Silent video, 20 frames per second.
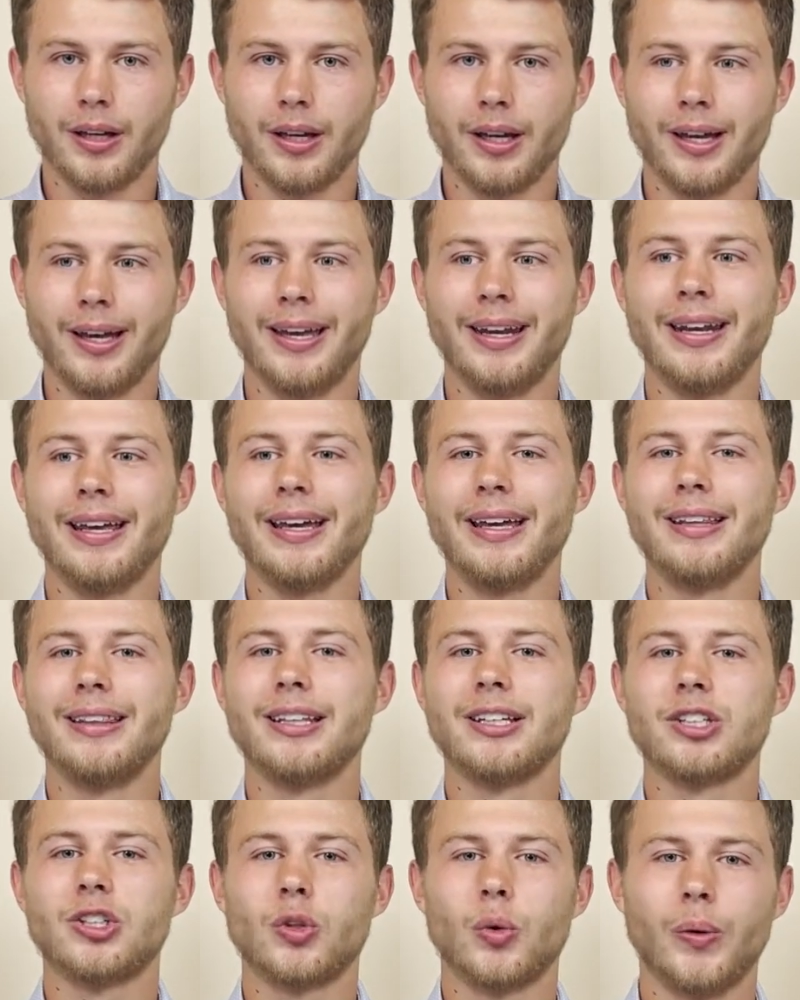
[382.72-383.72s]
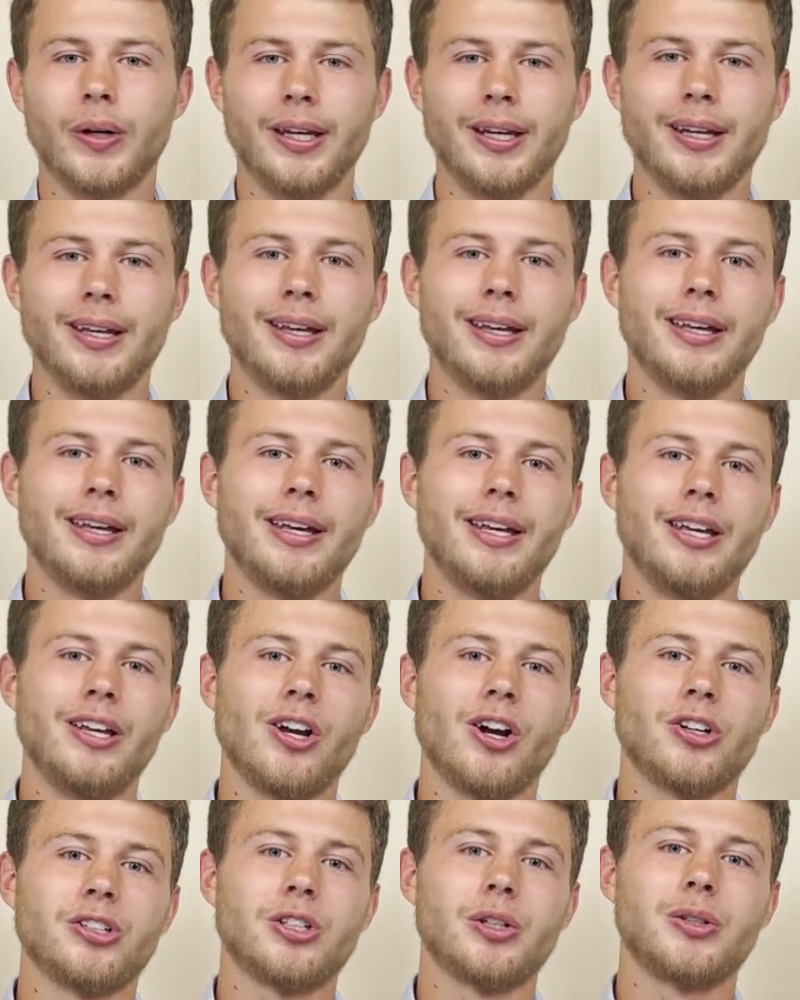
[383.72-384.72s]
And in this tweet, he
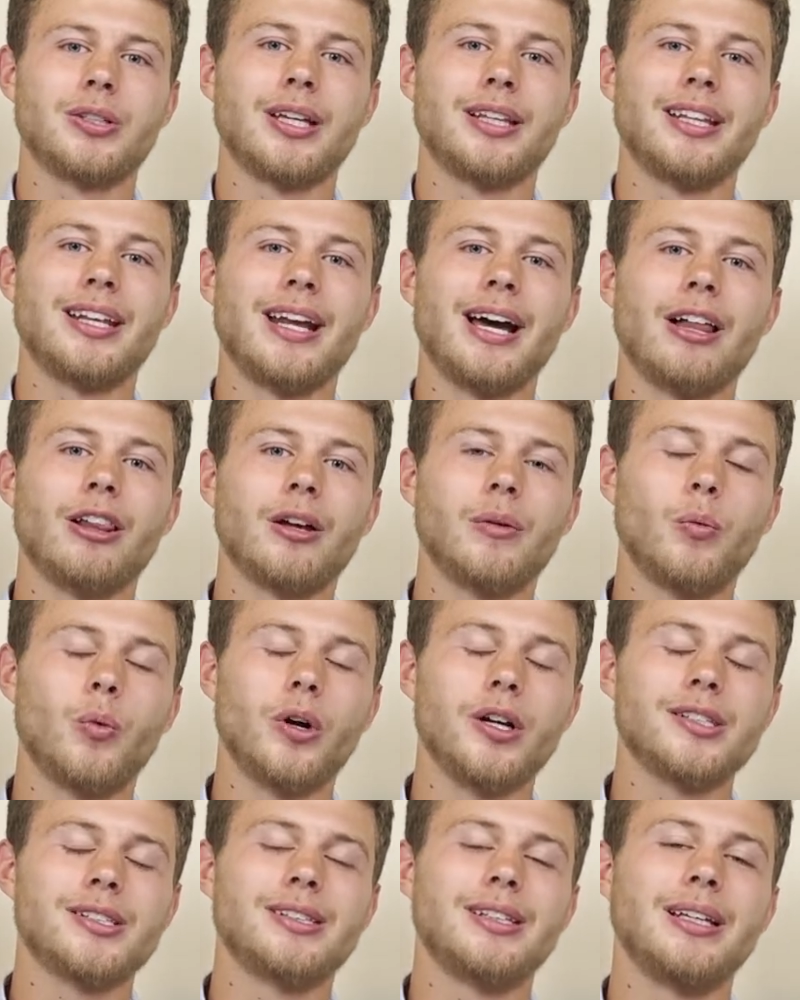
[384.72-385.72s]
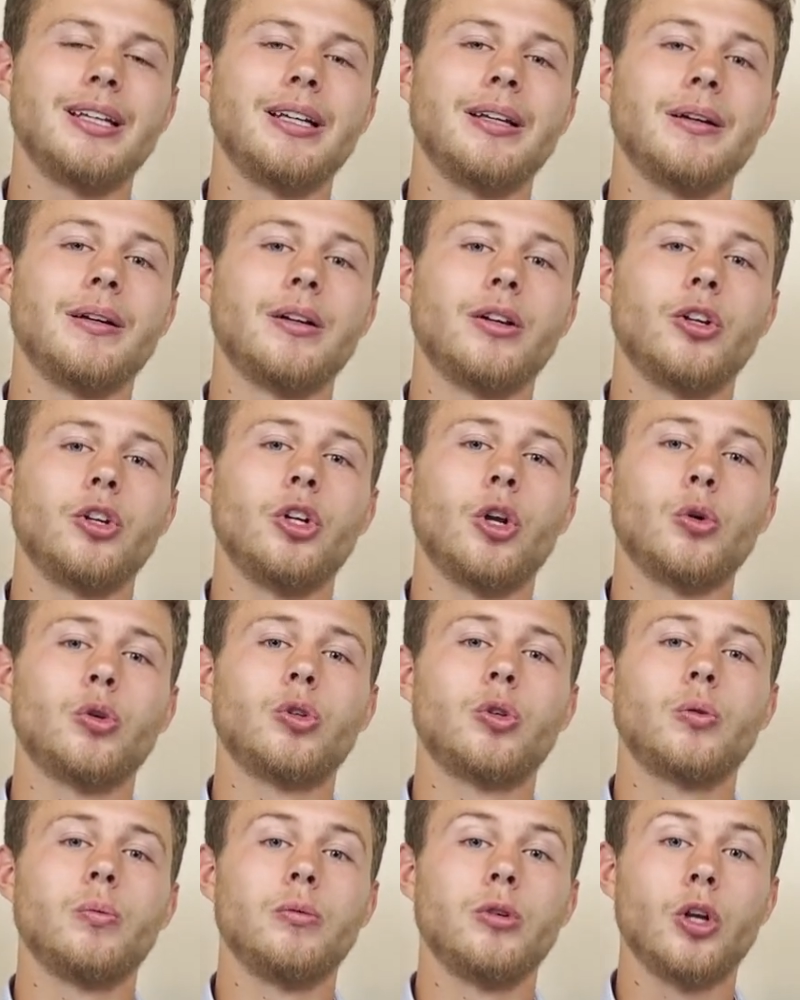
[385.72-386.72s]
also said that Ellen was the
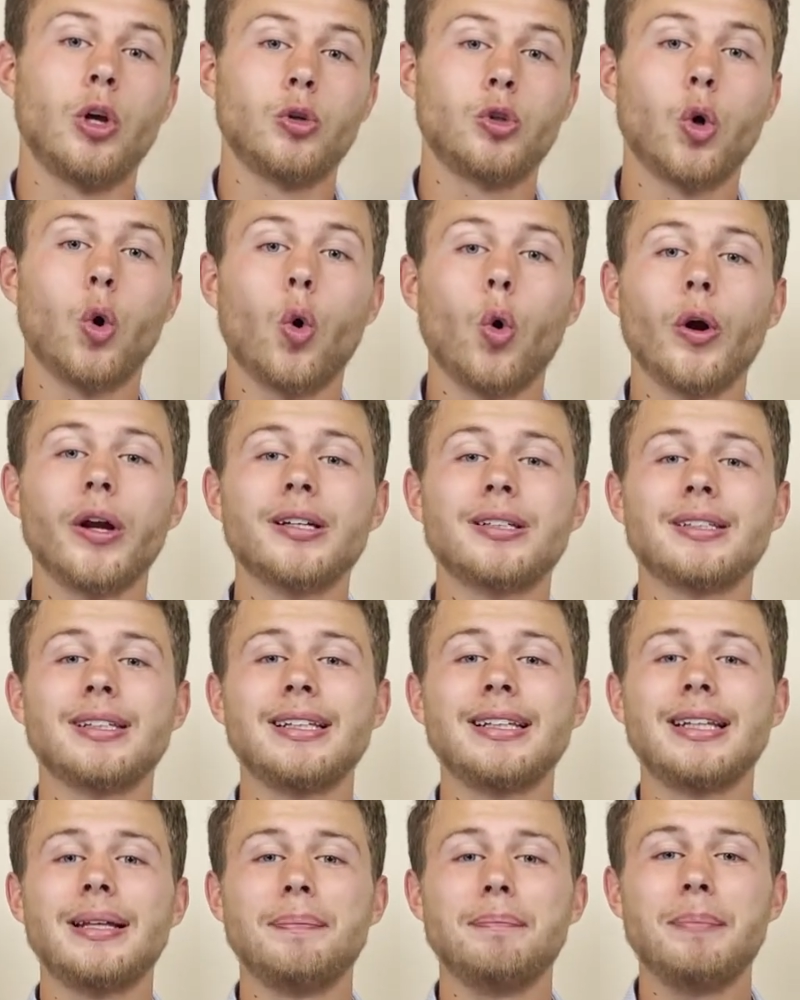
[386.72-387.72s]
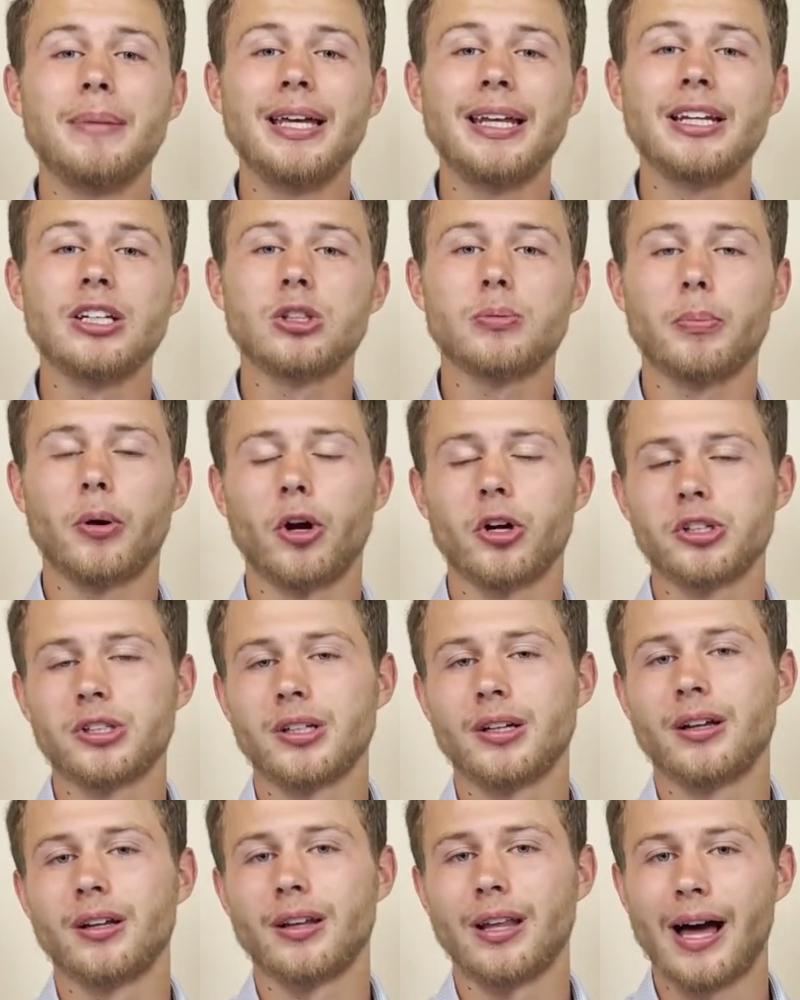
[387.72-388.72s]
notoriously the meanest
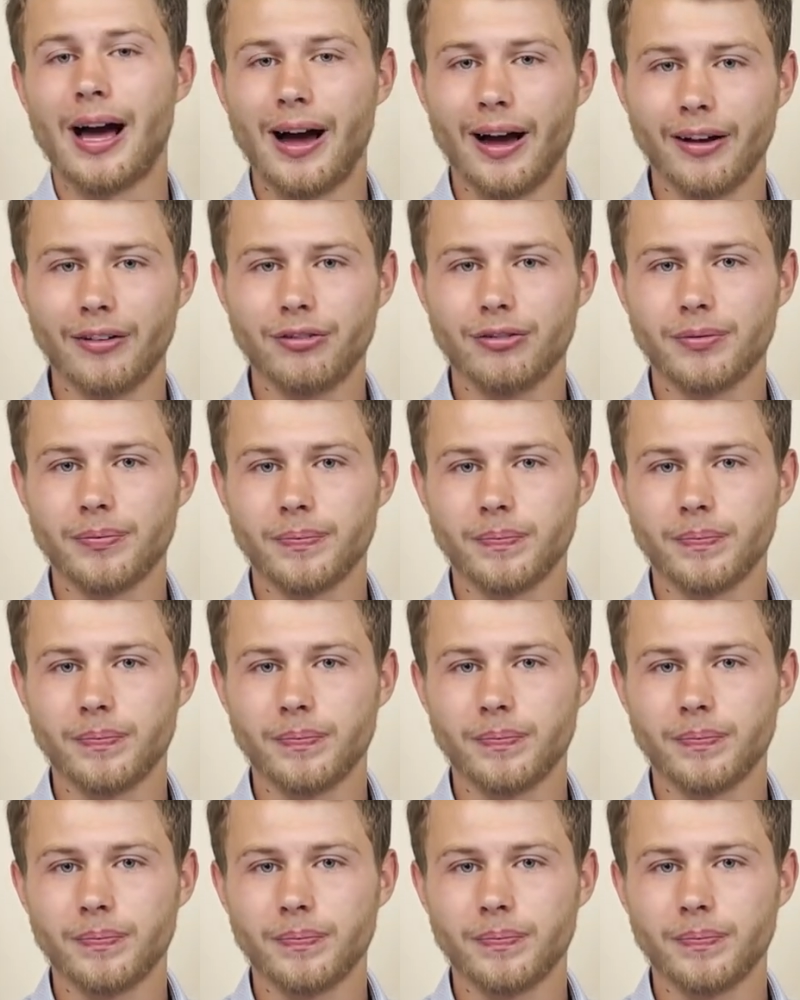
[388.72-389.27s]
person alive.